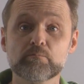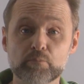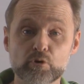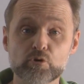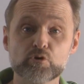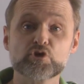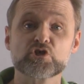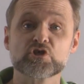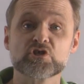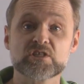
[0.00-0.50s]

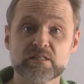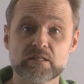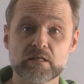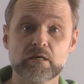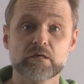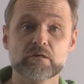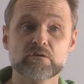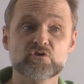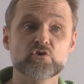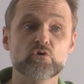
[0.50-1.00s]
purchase
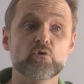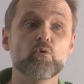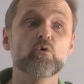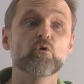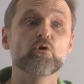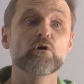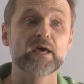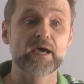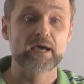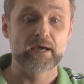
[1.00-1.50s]
things
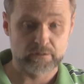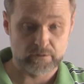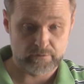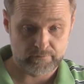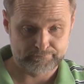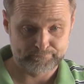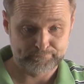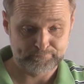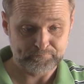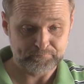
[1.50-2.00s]
or not.
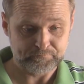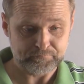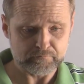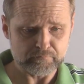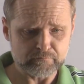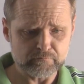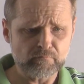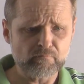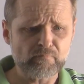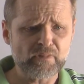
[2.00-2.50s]

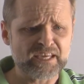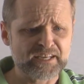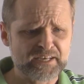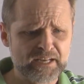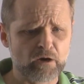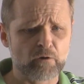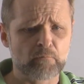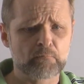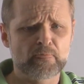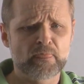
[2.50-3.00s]

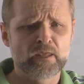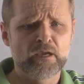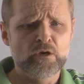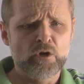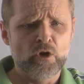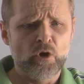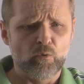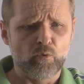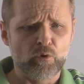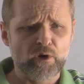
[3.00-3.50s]
Now,
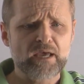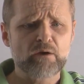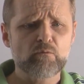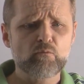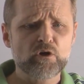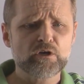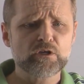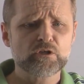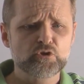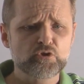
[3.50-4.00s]
what I
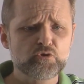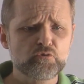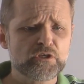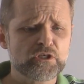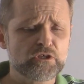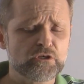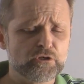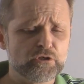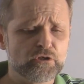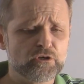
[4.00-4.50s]
want to do
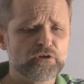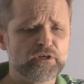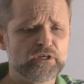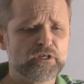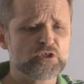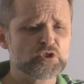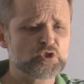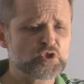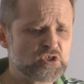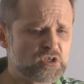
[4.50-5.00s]
here
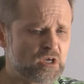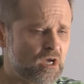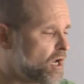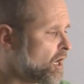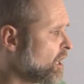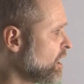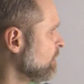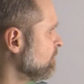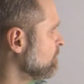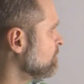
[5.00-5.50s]
is
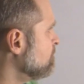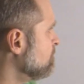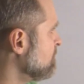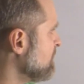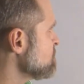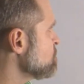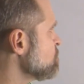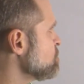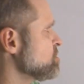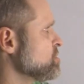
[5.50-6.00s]
uh,
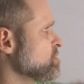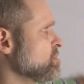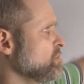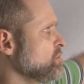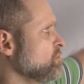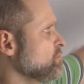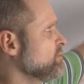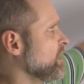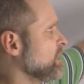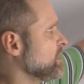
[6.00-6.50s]
mention to
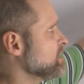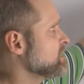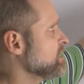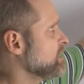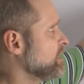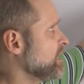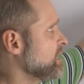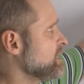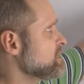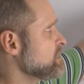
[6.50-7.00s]
you that
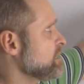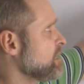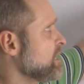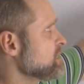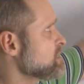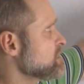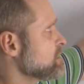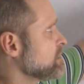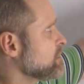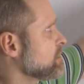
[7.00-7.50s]
today's
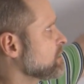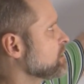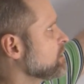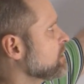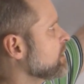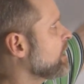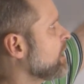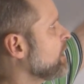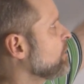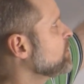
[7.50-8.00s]
lesson,
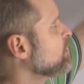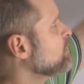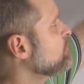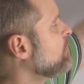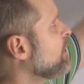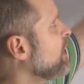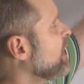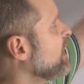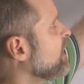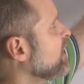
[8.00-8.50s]
counting
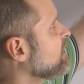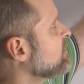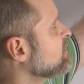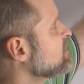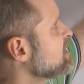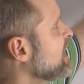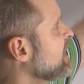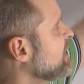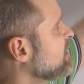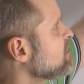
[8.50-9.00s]
by
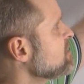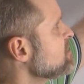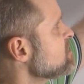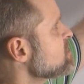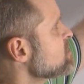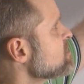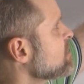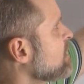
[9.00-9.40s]
tens,